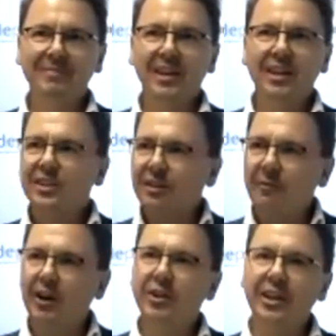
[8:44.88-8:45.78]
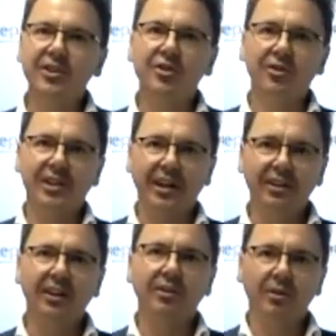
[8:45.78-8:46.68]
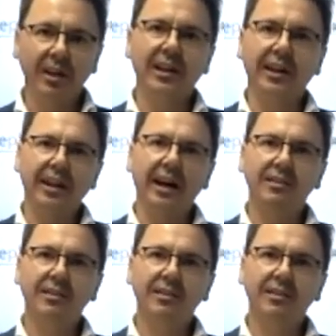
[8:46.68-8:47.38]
It's a very dangerous idea to think like that.